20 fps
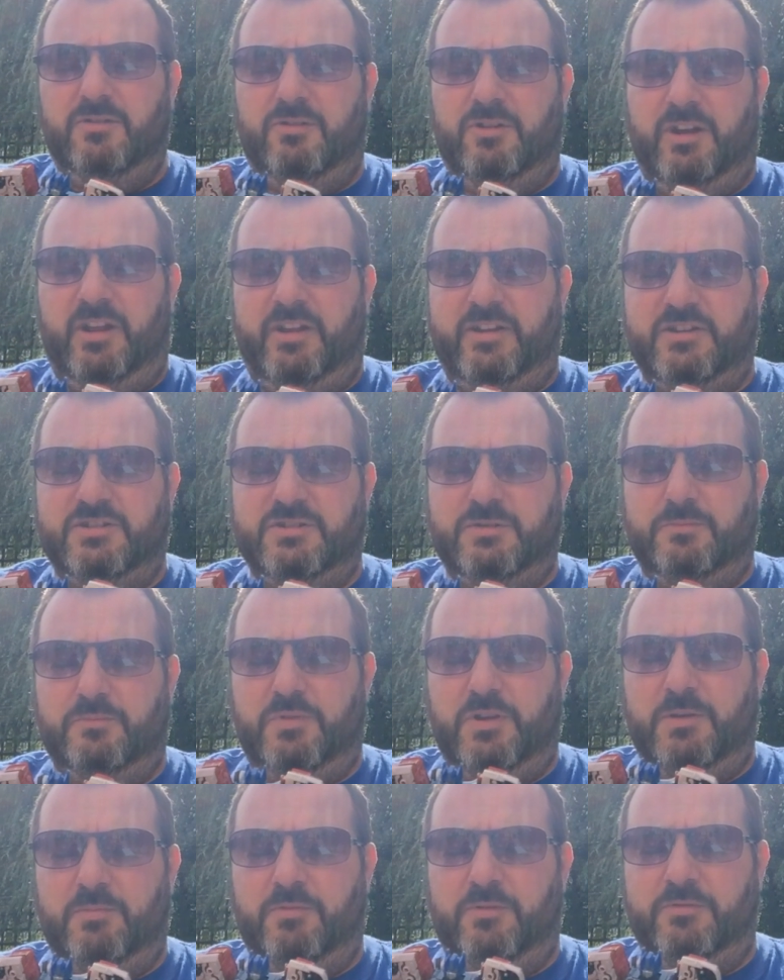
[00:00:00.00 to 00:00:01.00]
unlike
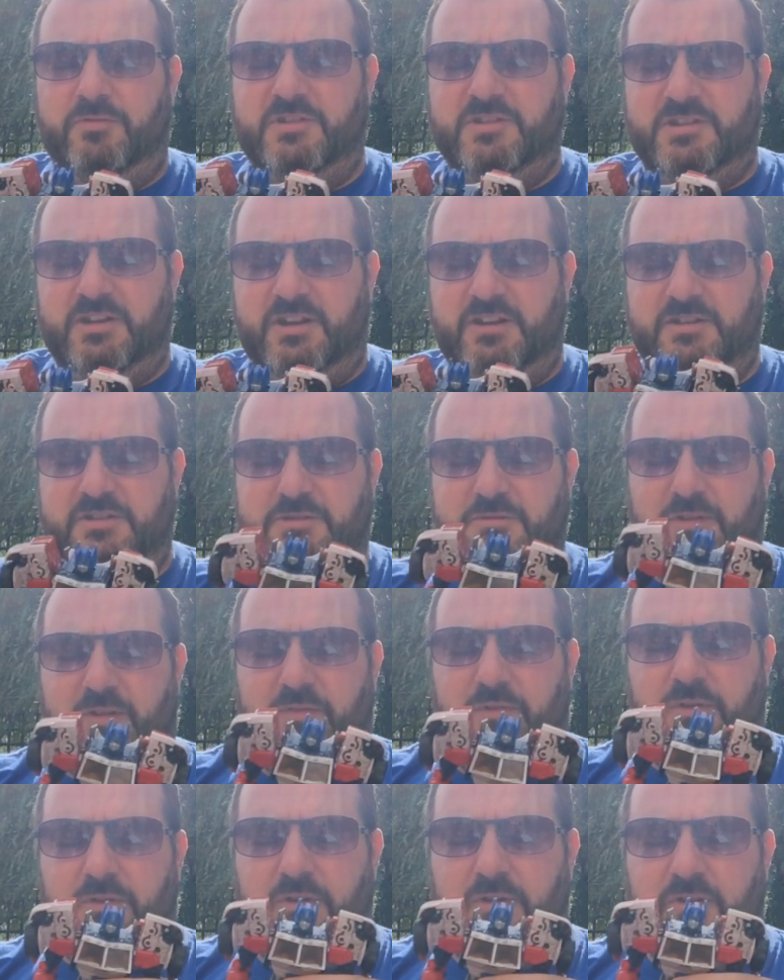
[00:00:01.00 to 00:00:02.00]
some people who decided to
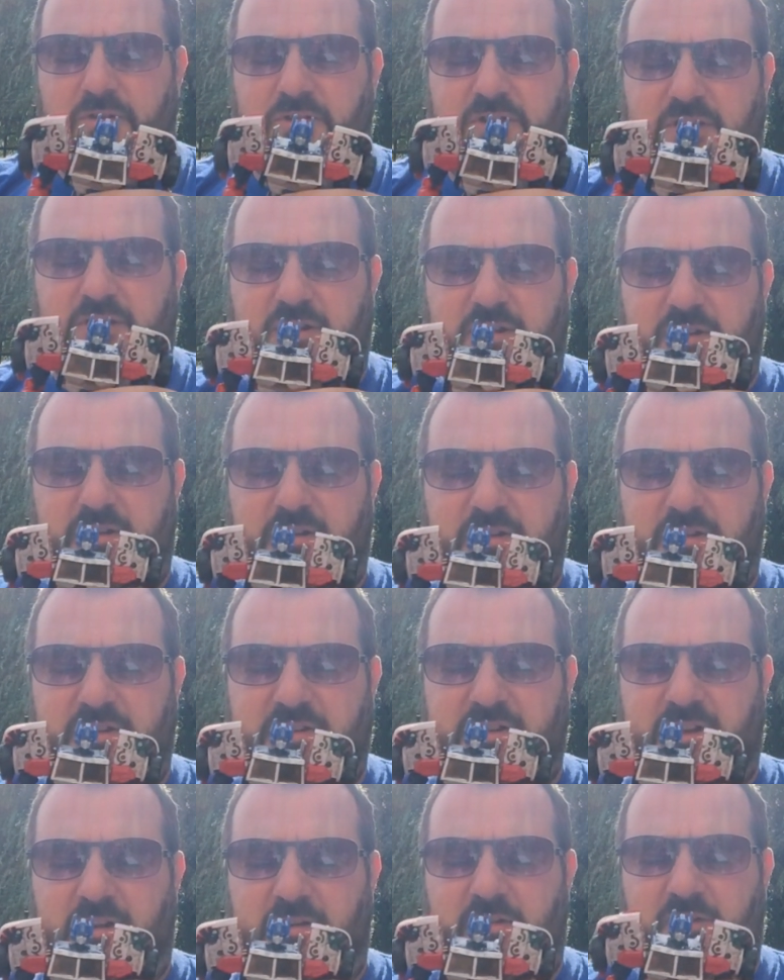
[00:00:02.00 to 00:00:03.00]
have
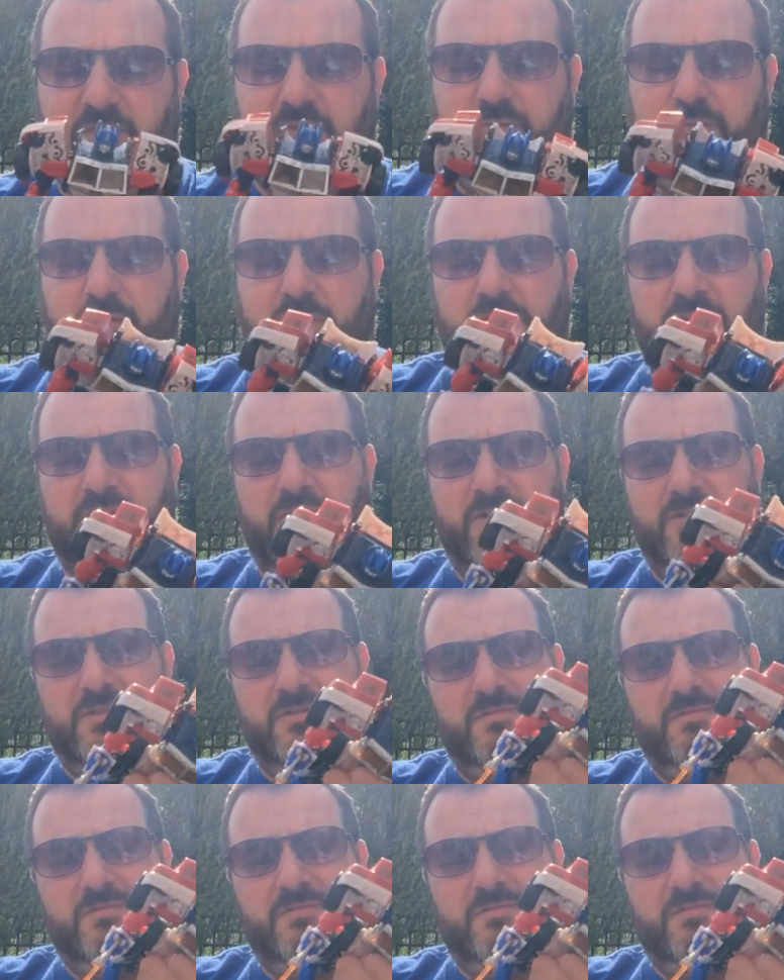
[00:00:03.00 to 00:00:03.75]
the day off work.